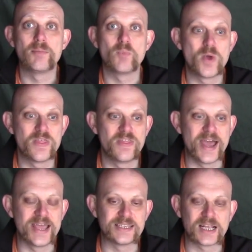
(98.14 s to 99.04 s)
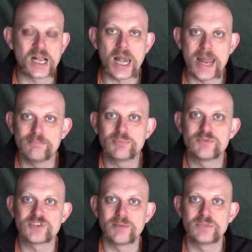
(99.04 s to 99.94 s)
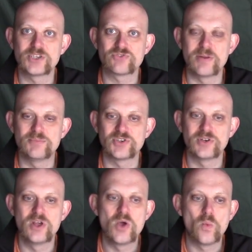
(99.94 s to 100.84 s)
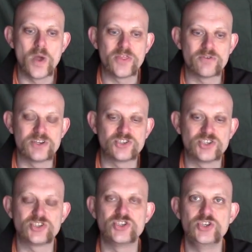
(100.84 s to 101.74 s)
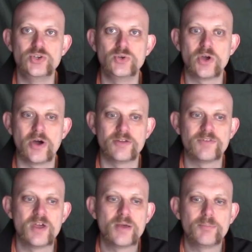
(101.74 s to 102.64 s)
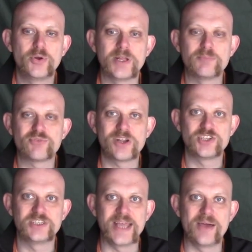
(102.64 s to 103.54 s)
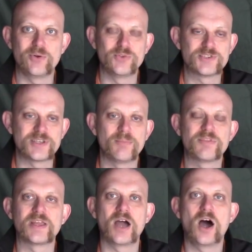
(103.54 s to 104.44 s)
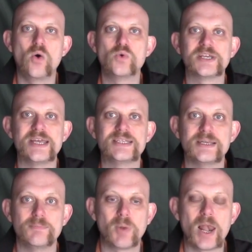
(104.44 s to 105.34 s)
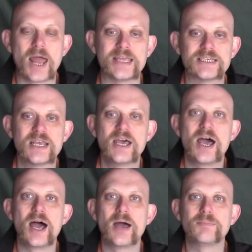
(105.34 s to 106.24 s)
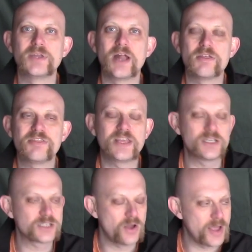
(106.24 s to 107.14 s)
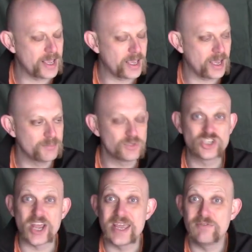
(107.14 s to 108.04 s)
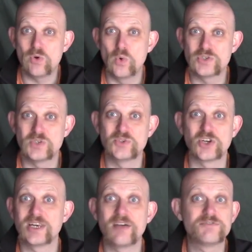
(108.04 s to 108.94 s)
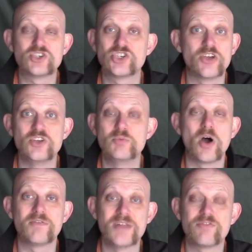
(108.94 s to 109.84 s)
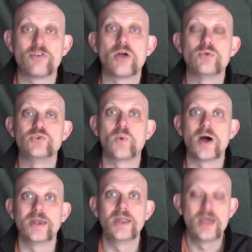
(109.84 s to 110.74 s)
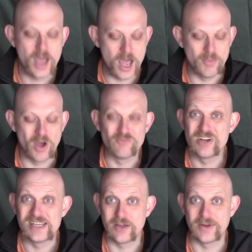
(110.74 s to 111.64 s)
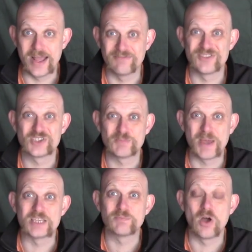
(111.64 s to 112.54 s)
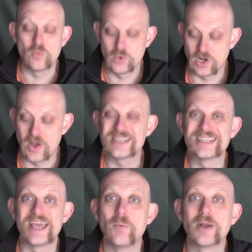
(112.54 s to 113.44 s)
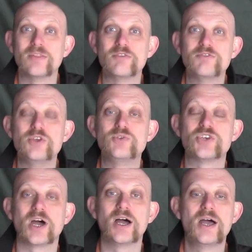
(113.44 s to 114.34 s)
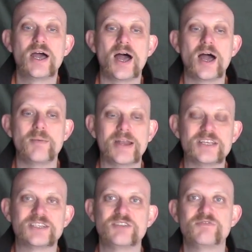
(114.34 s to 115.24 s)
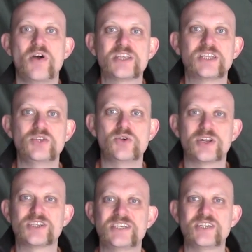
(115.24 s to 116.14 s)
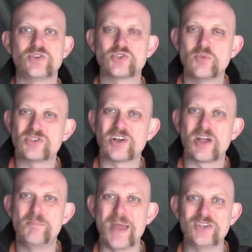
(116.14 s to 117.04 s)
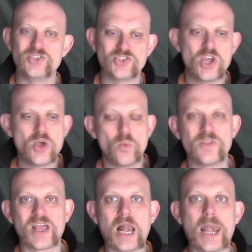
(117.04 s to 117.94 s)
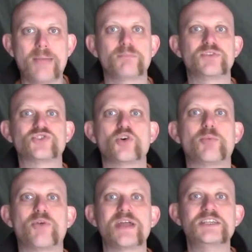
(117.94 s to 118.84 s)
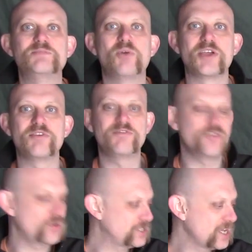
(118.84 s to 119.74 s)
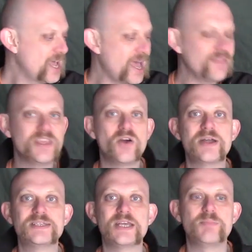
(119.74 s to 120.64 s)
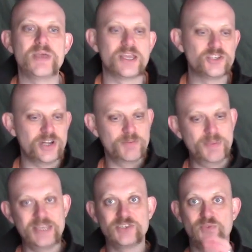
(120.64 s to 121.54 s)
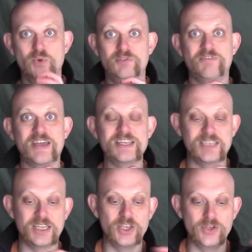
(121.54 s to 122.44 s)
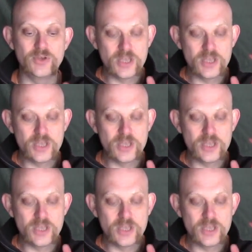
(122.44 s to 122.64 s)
whether that is a clamp of some description, whether it's just you kind of putting pressure down on something, holding it in place. Things like shave horses, which I'd love to show you, but I've never owned one. I really don't have the space, but I would like to get one in the future. And it's a device that you kind of sit on. It's almost like a bench with a clamp that's operated by your foot. And the idea being is you'd have a piece of wood facing you,